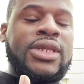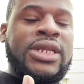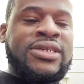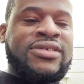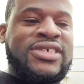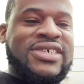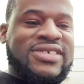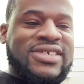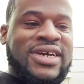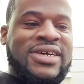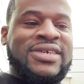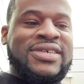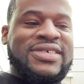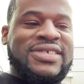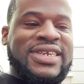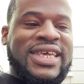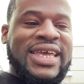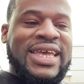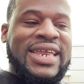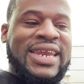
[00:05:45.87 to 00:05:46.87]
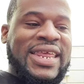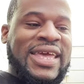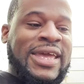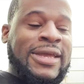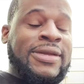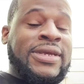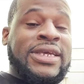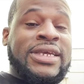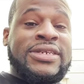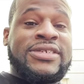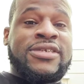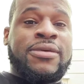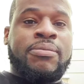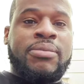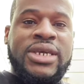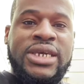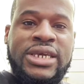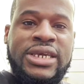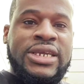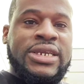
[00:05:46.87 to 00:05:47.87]
just understand that, to
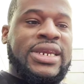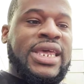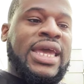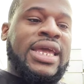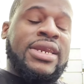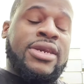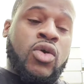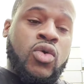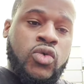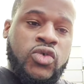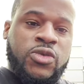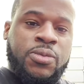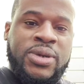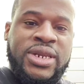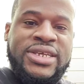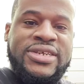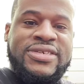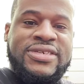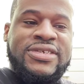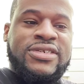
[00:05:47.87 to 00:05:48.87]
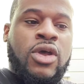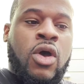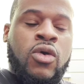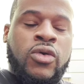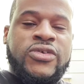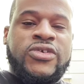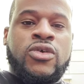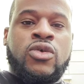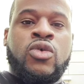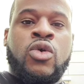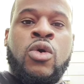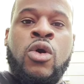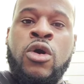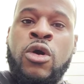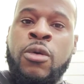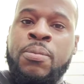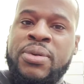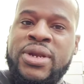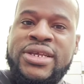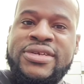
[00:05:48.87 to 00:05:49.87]
me, that those places also
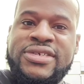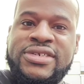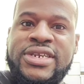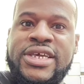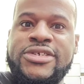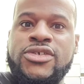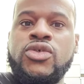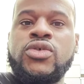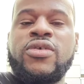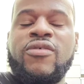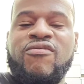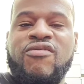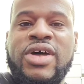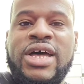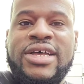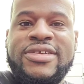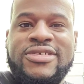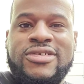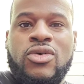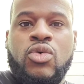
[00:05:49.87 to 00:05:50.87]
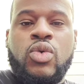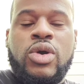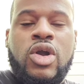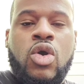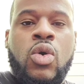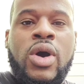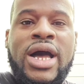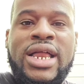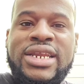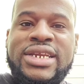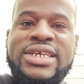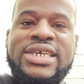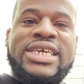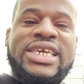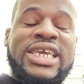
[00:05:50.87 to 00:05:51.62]
are places that you can find someone quality,